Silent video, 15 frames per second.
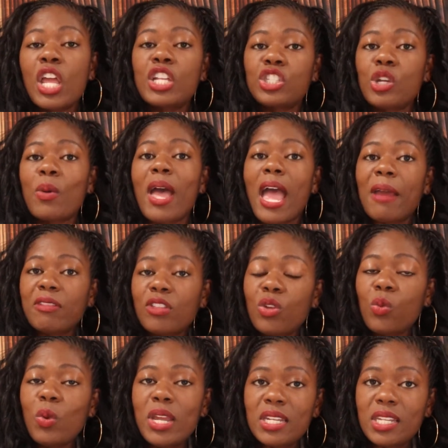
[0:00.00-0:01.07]
And so after
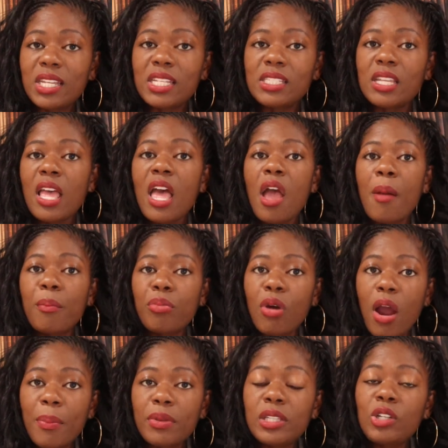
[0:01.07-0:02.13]
the witness
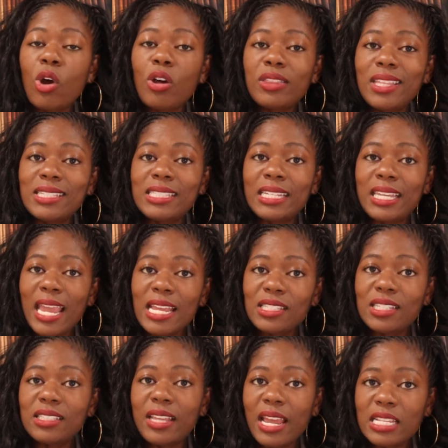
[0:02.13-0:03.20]
properly authenticates
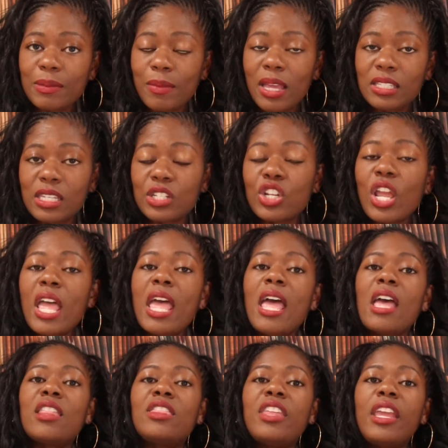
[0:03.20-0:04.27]
the text message,
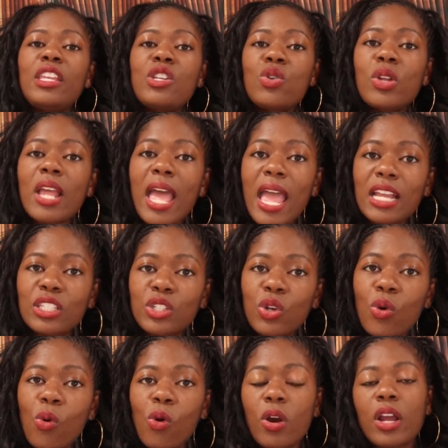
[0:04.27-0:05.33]
then you can ask the
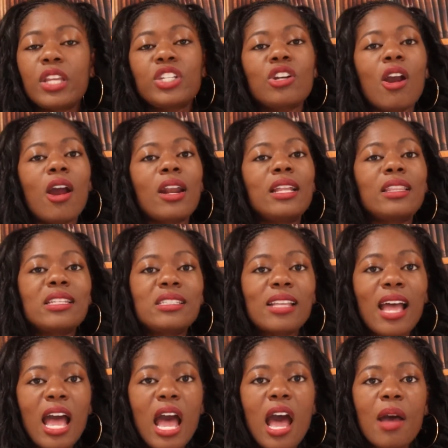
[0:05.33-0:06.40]
court, Your Honor, at this
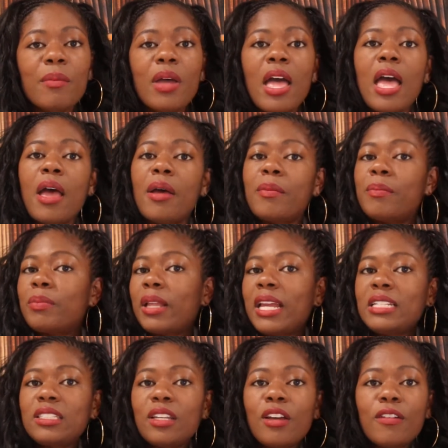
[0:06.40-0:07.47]
time,
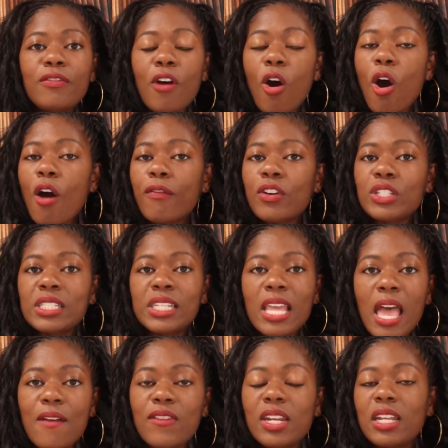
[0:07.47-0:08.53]
plaintiff offers
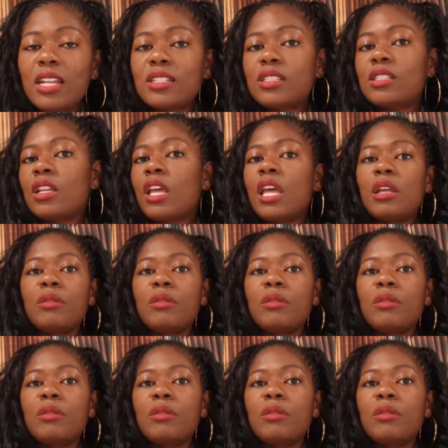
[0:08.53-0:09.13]
into evidence